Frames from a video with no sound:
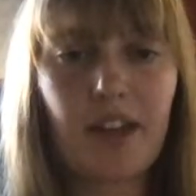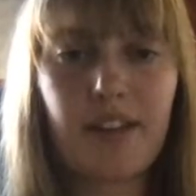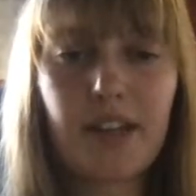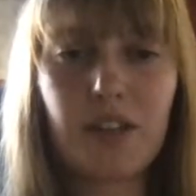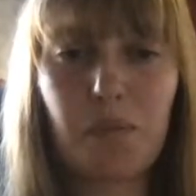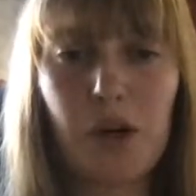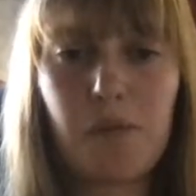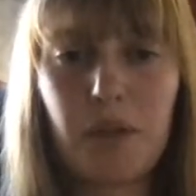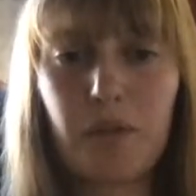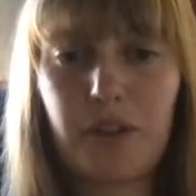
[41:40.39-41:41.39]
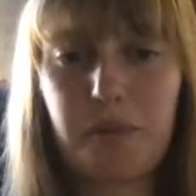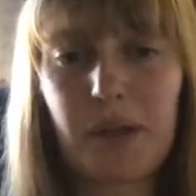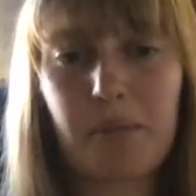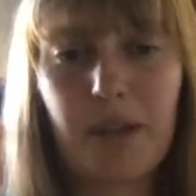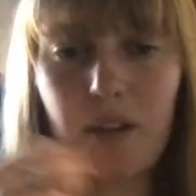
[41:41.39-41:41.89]
I think bourbon with
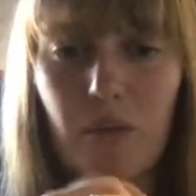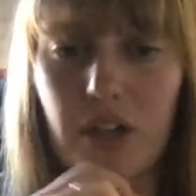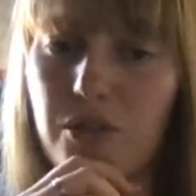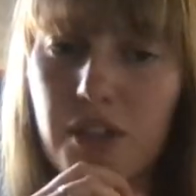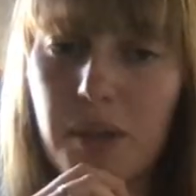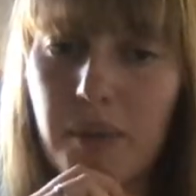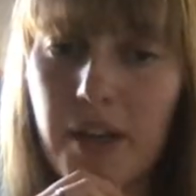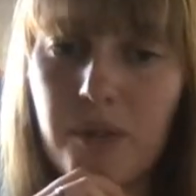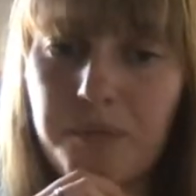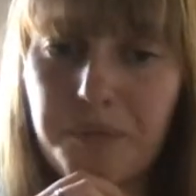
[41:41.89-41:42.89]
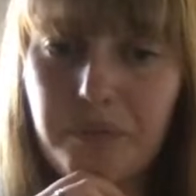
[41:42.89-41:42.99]
Springbank works really well.